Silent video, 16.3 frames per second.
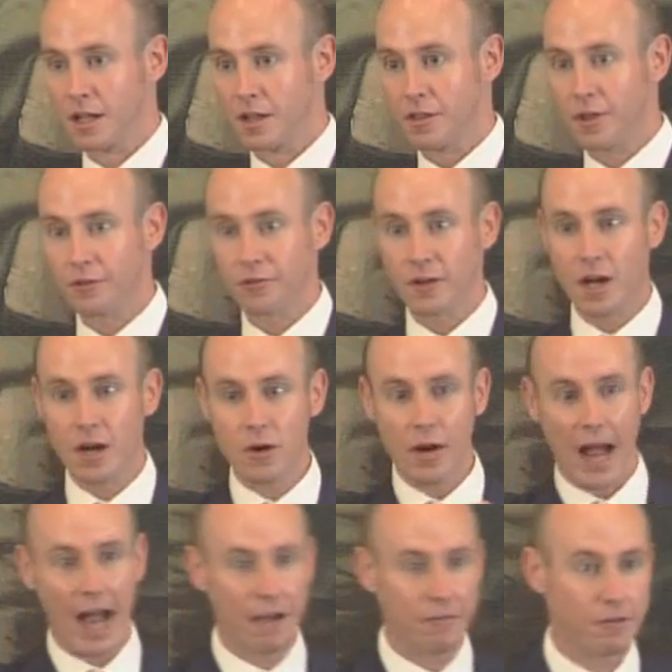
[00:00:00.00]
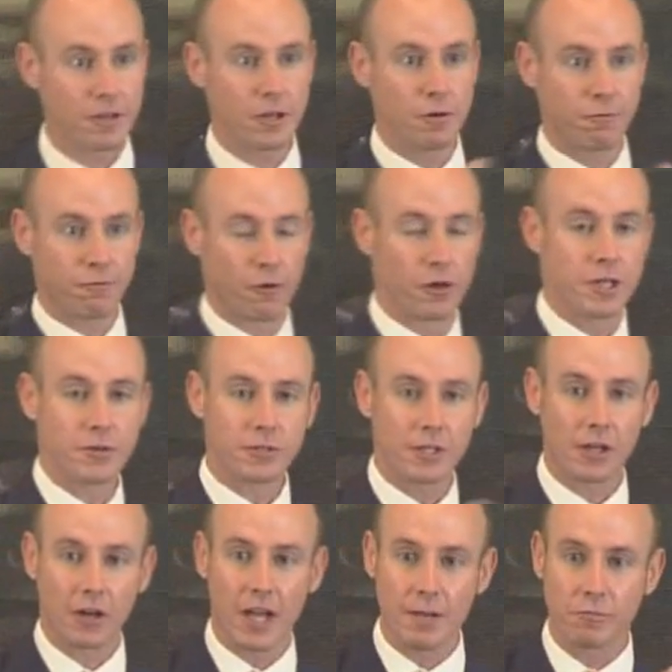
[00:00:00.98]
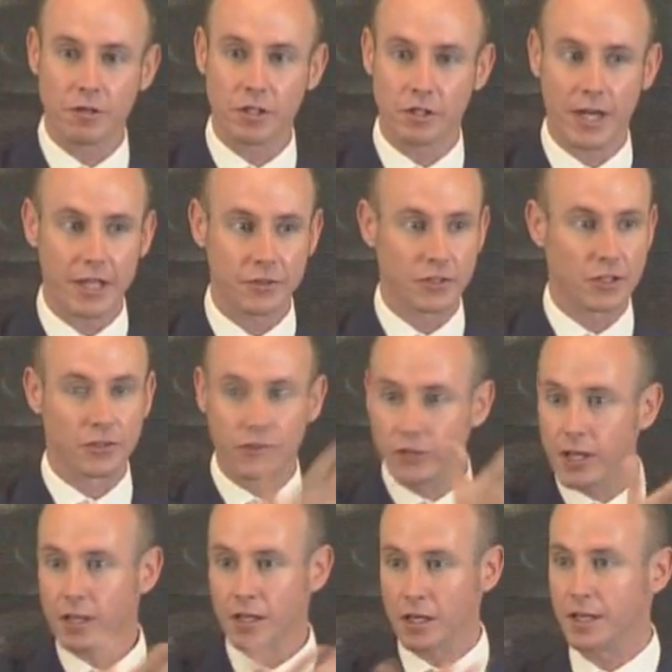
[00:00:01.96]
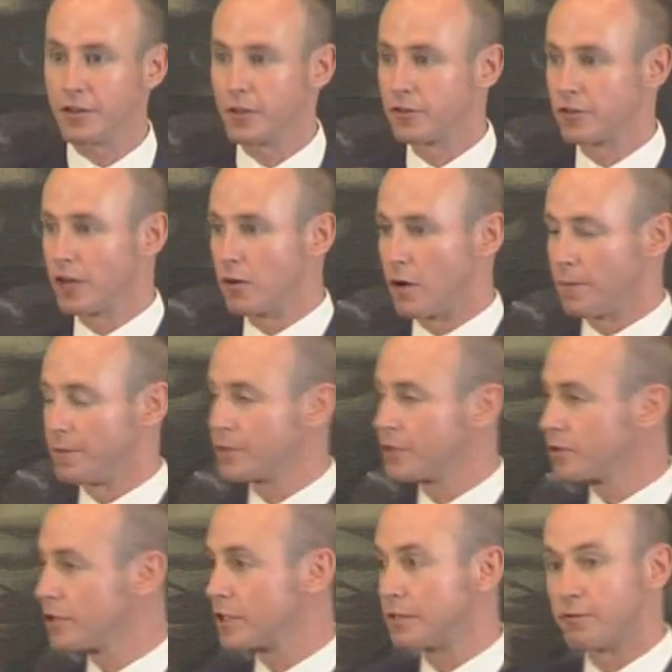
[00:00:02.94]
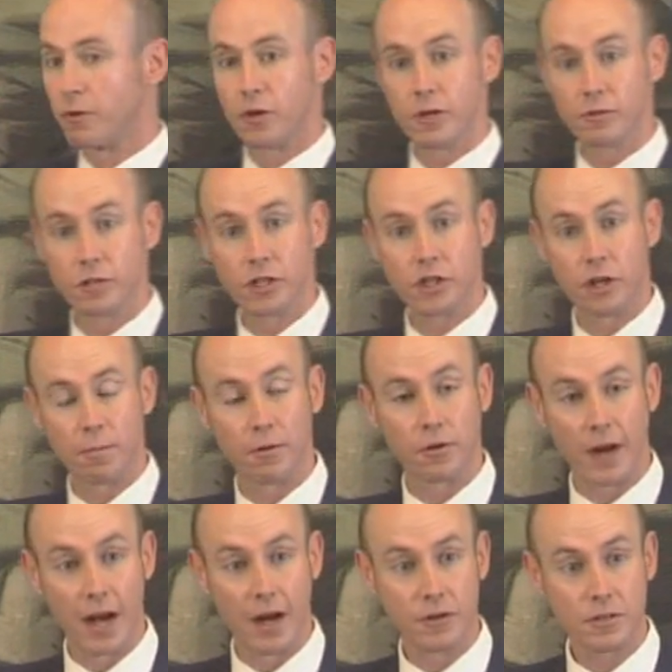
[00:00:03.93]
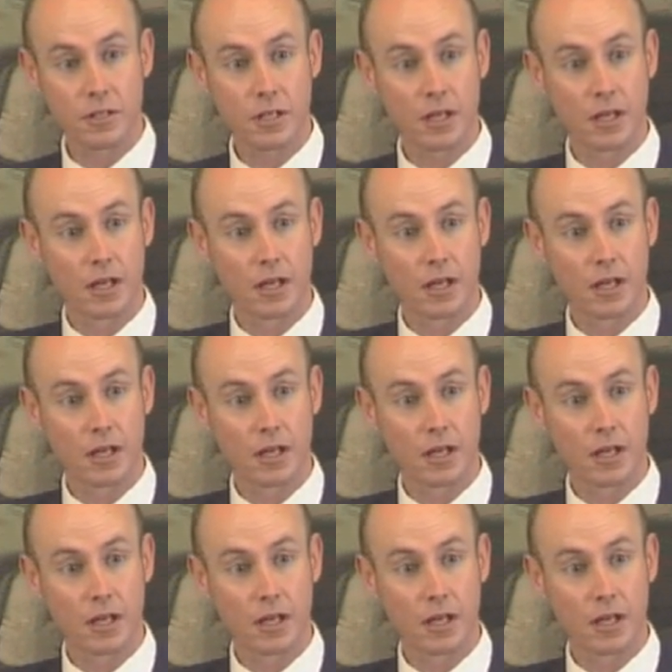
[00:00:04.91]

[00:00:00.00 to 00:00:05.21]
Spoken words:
There's no avenue for you to claim redress. Certainly there's no opportunity for you to shop around